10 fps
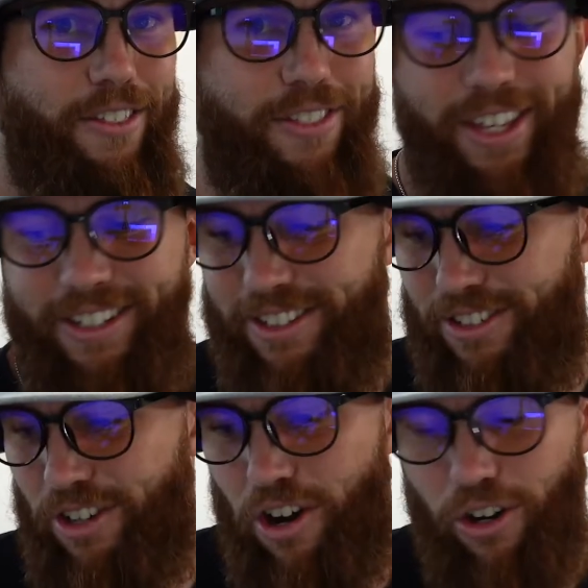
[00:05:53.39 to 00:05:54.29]
this
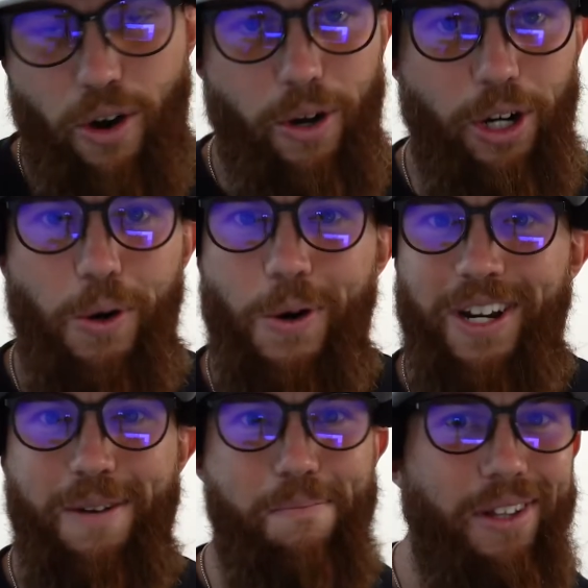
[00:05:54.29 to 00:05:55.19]
is all going
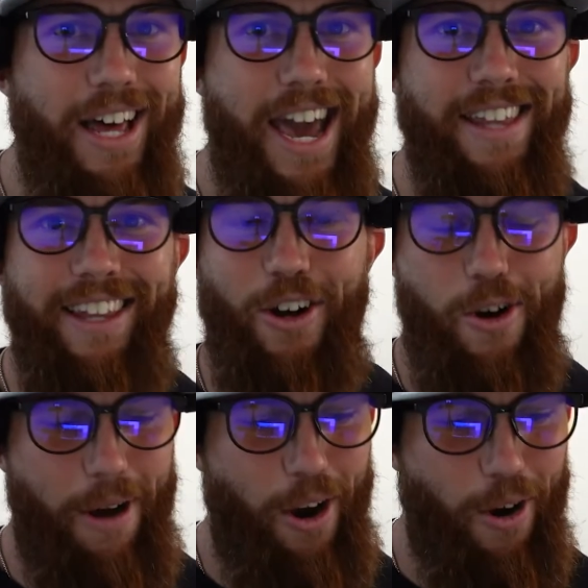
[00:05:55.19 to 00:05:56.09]
according to plan, like all
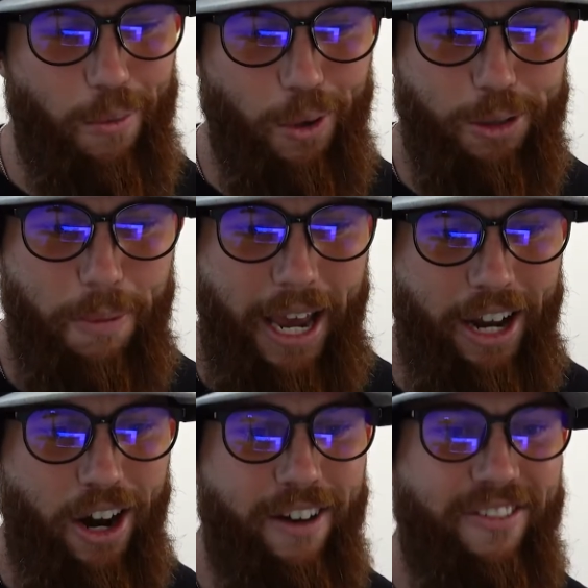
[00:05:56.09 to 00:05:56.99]
my hard work's
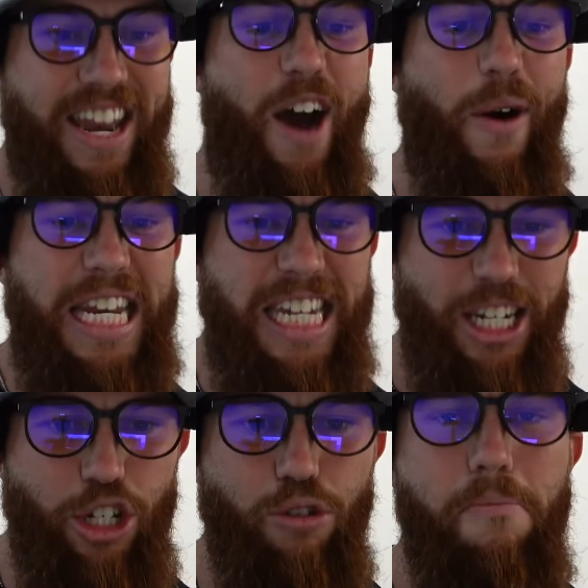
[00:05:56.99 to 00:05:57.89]
paying off. Now I need to
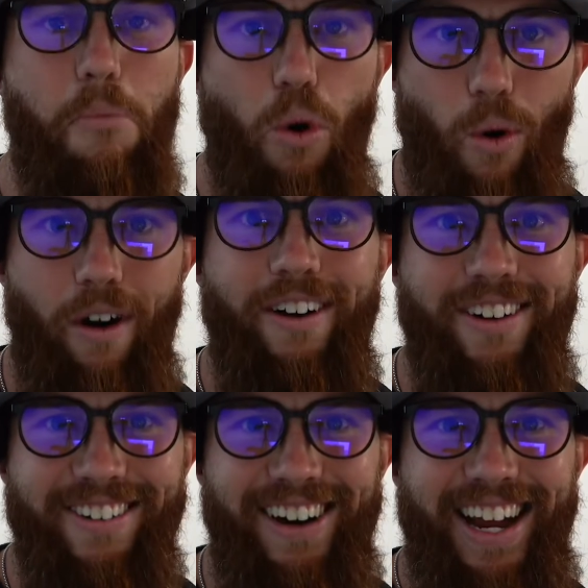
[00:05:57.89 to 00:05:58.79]
do more,
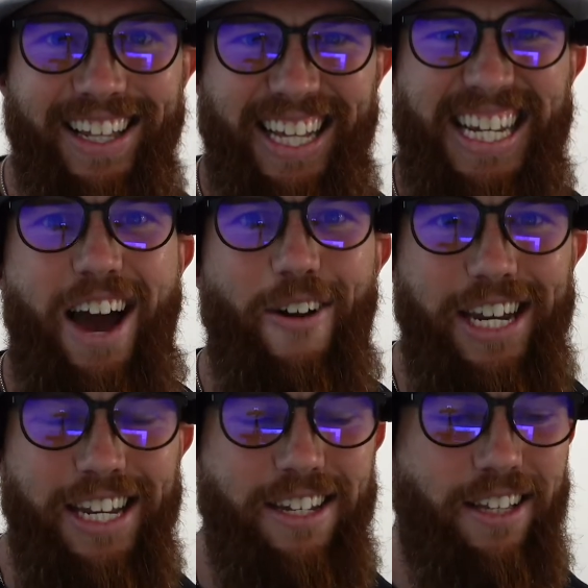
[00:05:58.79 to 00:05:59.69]
right? Like now I
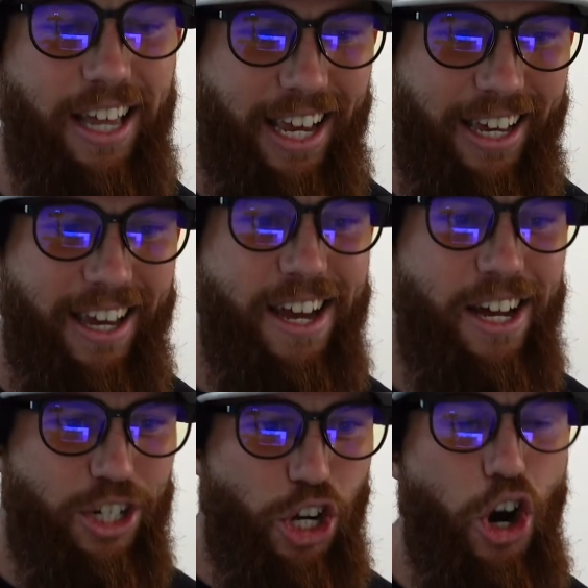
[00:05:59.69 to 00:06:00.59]
need to like
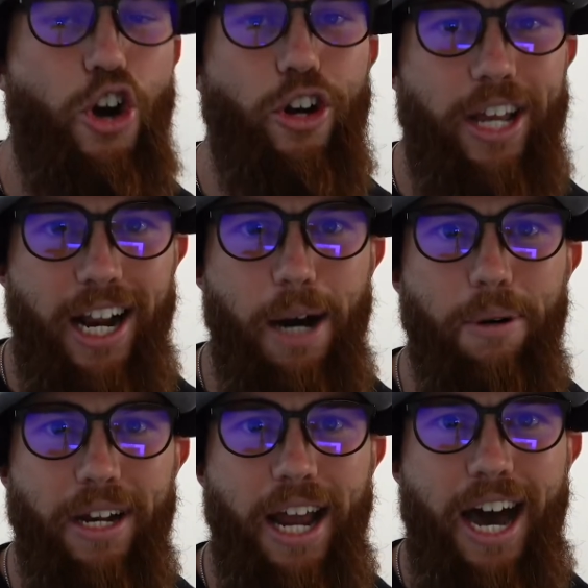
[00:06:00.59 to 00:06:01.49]
turn it up
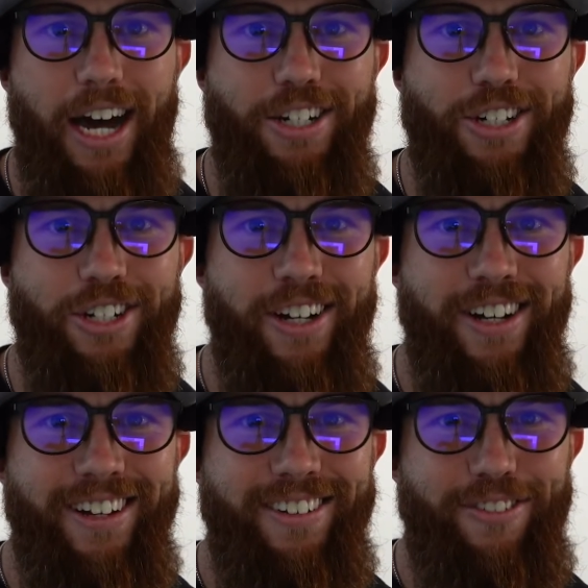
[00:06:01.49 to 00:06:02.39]
a notch
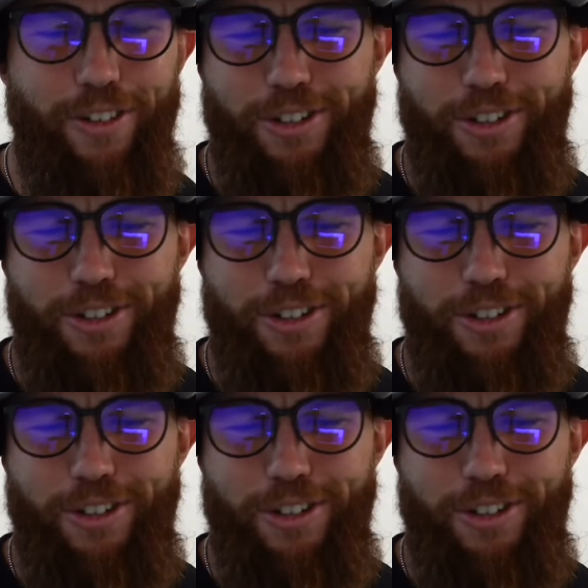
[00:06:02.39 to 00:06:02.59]
for